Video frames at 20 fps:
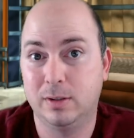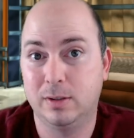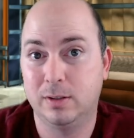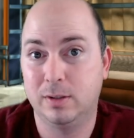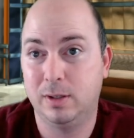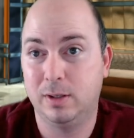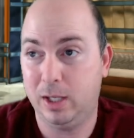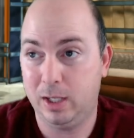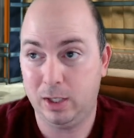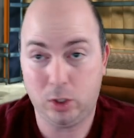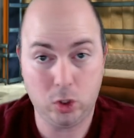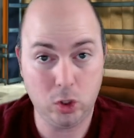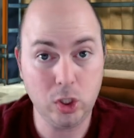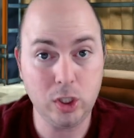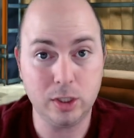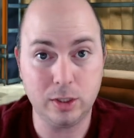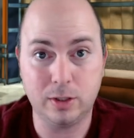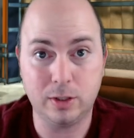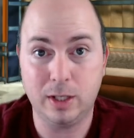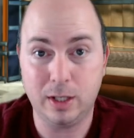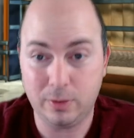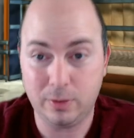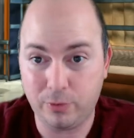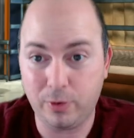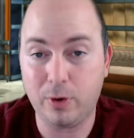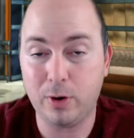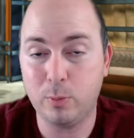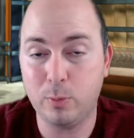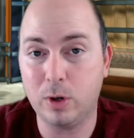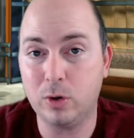It could. It
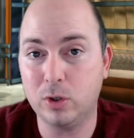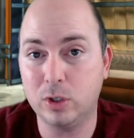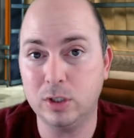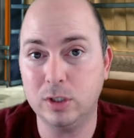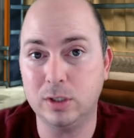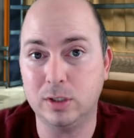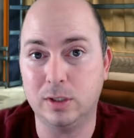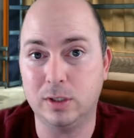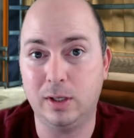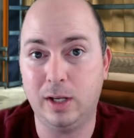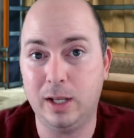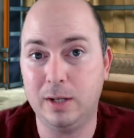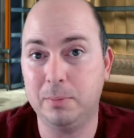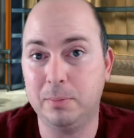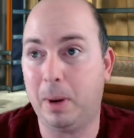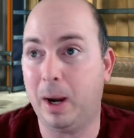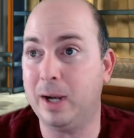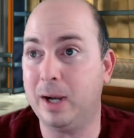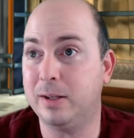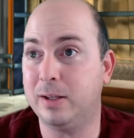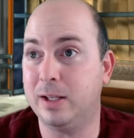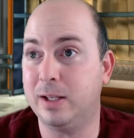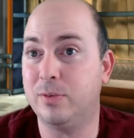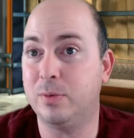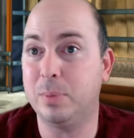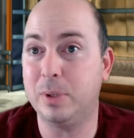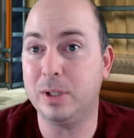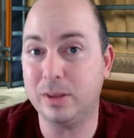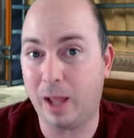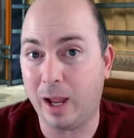very well could. And might even
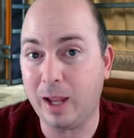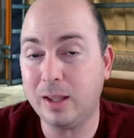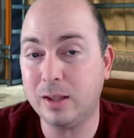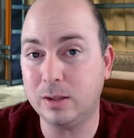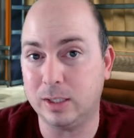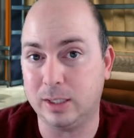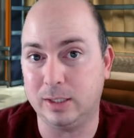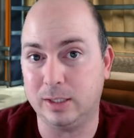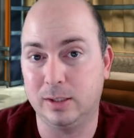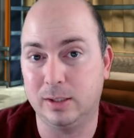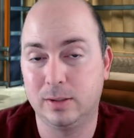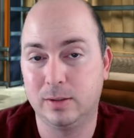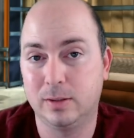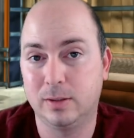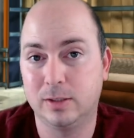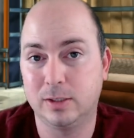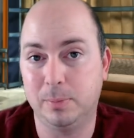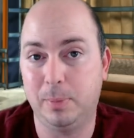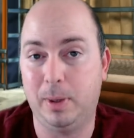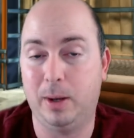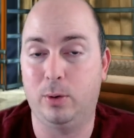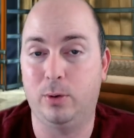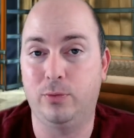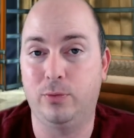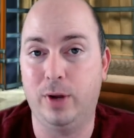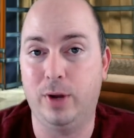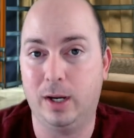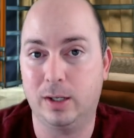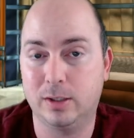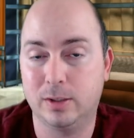be likely, as a matter of
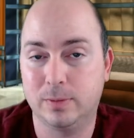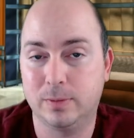fact.